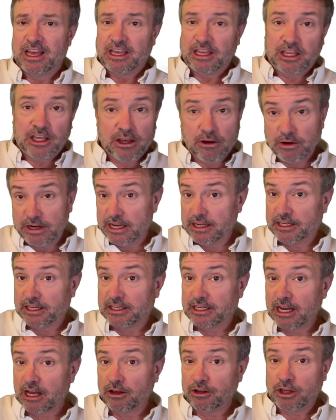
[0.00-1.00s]
you need to
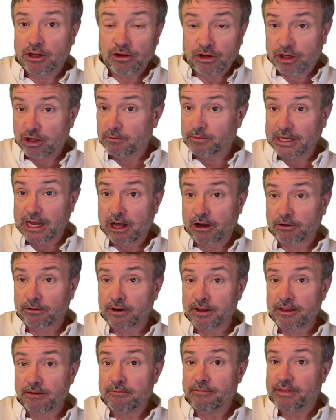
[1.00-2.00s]
tell YouTube's
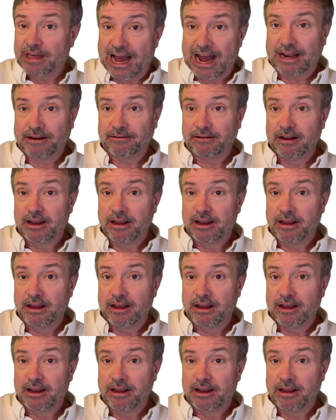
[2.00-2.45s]
algorithm that